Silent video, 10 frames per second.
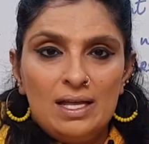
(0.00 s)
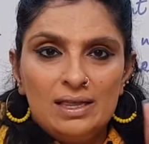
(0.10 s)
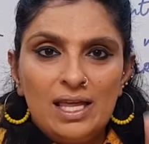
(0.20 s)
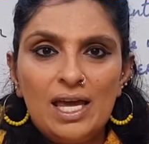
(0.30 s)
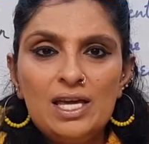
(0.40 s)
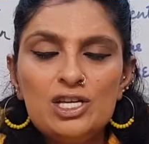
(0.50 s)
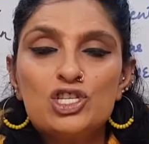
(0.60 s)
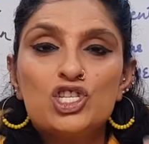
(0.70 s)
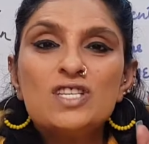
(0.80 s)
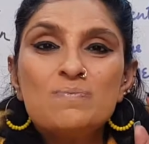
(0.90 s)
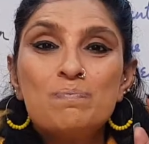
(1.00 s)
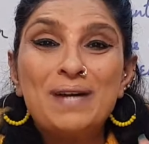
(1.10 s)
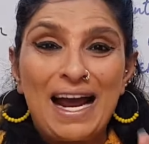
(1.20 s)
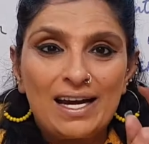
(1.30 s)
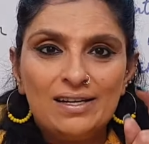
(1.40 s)
They just
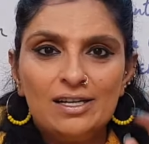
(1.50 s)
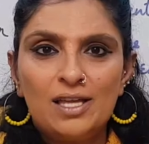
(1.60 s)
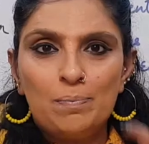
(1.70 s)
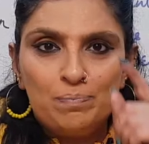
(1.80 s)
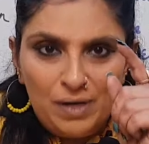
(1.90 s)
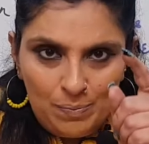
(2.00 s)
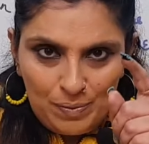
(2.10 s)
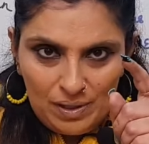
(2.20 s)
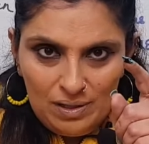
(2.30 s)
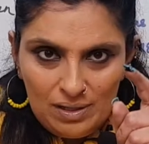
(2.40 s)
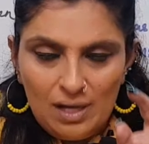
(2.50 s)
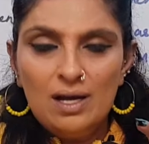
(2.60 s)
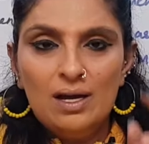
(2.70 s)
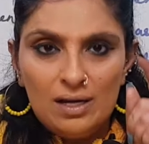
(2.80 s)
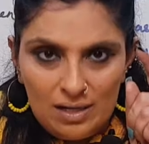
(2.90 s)
bracketed the people,
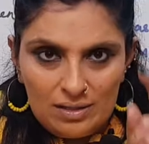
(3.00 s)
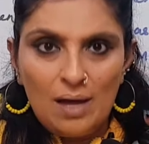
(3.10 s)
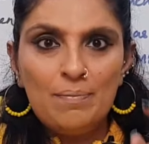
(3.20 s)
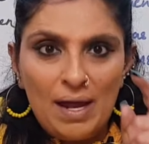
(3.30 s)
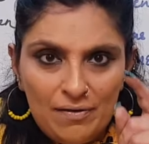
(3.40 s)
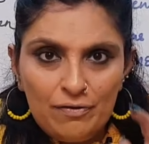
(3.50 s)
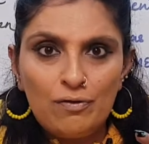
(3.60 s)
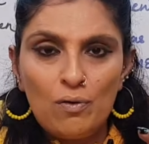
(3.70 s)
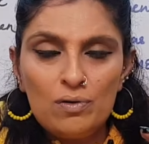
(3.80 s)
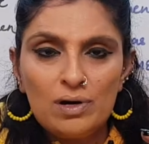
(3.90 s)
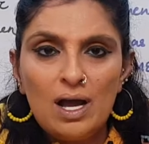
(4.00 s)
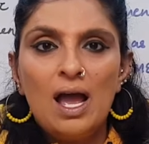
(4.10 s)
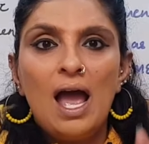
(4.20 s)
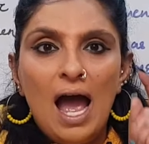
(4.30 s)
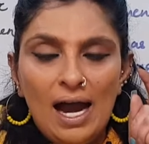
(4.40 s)
the men folk,
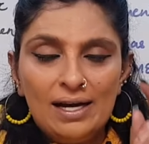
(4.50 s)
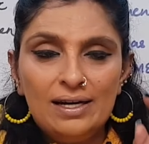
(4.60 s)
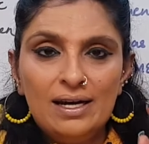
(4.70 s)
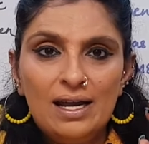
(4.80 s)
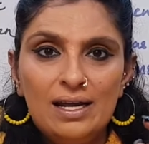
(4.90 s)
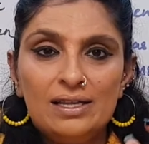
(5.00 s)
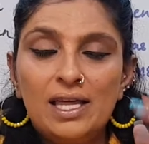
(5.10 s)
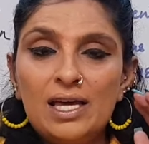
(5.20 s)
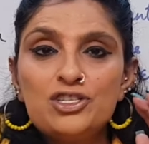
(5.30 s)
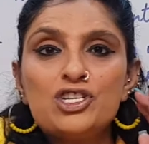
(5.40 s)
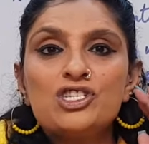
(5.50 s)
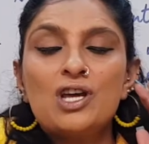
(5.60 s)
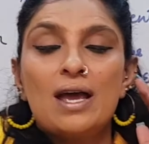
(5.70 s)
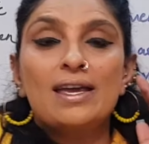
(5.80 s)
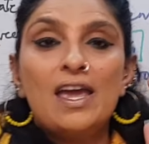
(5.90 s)
and they just
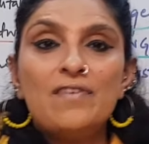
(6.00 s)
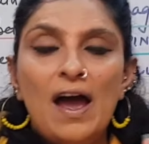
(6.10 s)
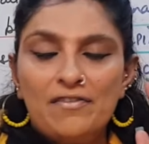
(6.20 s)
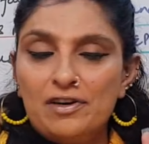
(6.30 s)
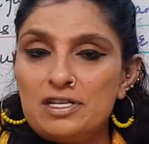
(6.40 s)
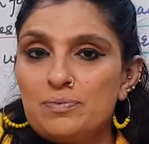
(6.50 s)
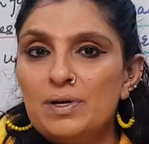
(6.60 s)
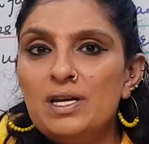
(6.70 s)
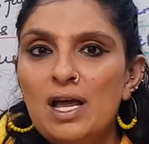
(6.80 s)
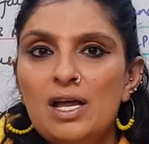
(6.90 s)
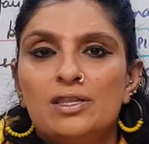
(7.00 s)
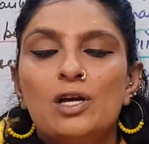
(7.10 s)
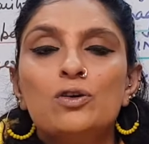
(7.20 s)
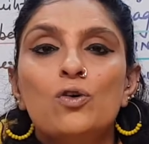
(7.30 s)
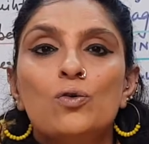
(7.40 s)
gave advertisement
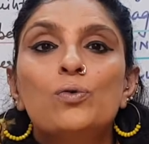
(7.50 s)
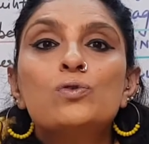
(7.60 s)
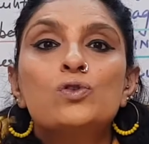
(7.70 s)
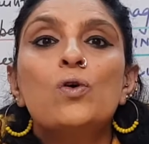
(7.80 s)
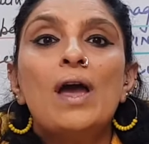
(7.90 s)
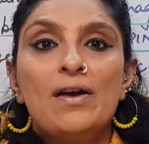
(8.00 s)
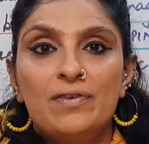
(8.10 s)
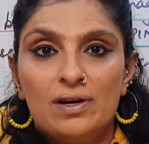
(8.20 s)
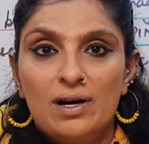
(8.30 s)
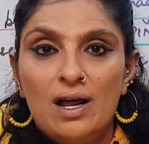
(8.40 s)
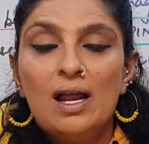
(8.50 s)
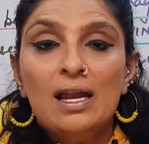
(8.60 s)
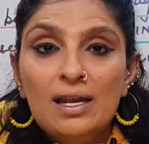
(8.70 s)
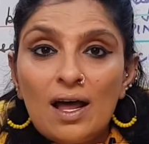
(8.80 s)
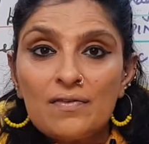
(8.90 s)
that whosoever
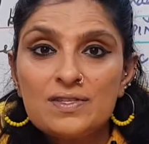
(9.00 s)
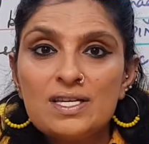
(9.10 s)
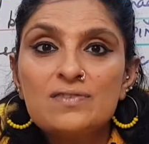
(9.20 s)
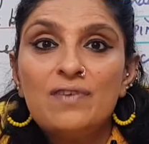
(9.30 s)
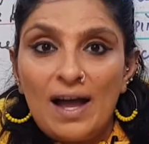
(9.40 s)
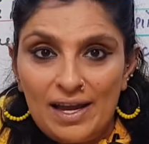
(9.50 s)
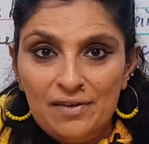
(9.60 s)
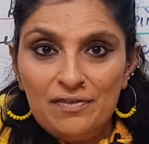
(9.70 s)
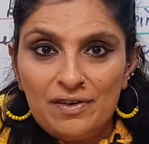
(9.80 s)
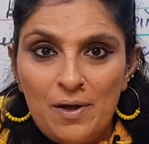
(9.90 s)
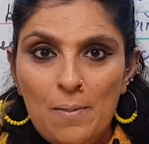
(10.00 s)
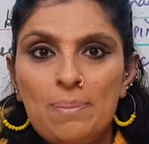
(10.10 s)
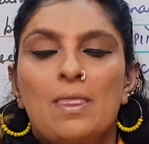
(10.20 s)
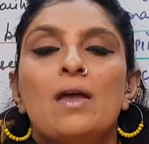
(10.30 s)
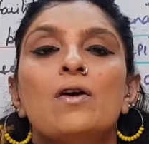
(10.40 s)
loves his wife
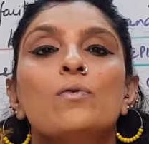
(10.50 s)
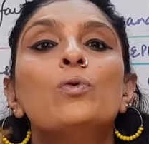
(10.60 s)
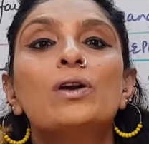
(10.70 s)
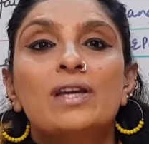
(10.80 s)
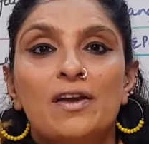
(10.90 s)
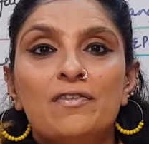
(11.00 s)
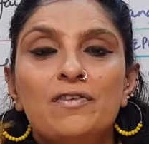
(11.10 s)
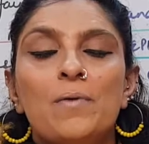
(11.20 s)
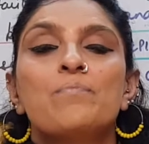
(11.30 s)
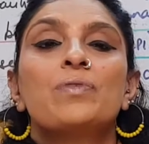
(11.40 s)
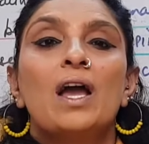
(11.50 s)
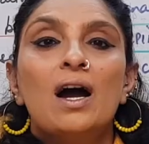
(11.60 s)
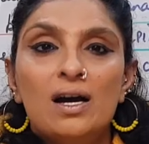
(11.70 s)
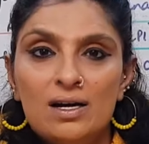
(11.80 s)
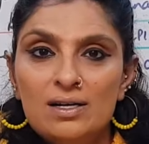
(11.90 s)
would give
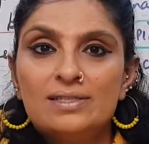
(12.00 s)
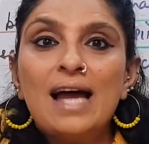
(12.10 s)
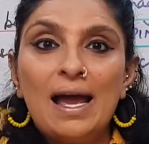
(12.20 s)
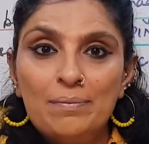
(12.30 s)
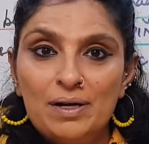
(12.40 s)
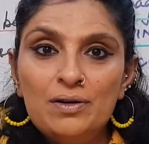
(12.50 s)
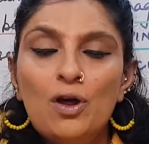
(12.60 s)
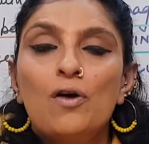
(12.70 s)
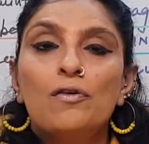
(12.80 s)
a diamond